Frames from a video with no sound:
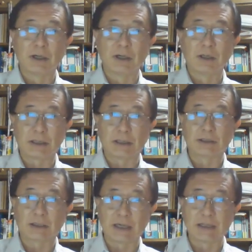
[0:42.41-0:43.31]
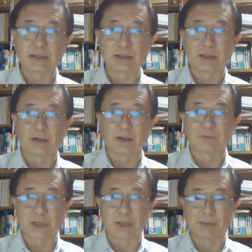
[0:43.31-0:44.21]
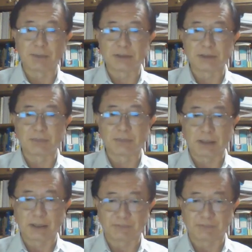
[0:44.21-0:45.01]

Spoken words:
taking the case of the Japanese manufacturing